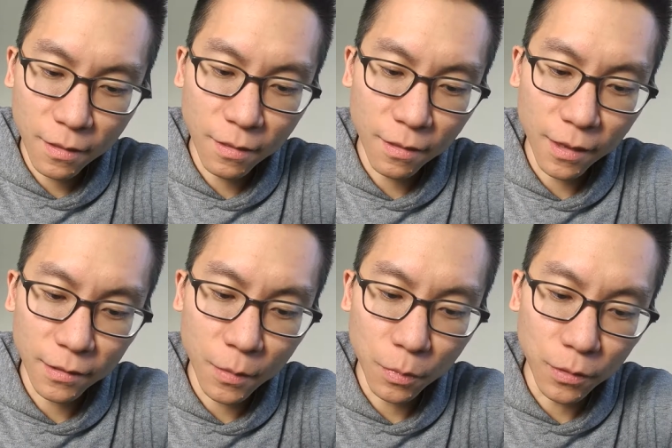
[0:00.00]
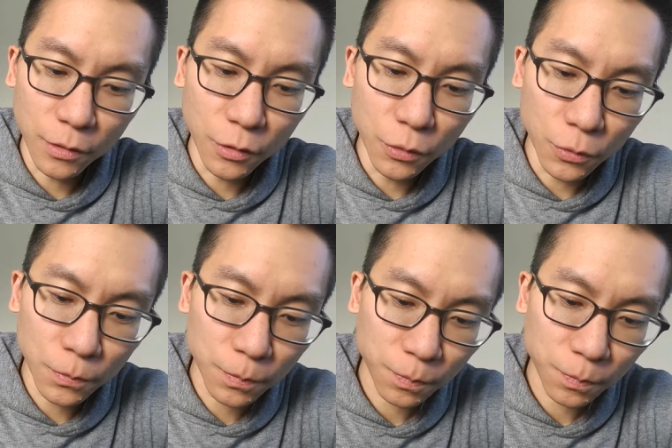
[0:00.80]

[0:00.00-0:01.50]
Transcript: I typically do.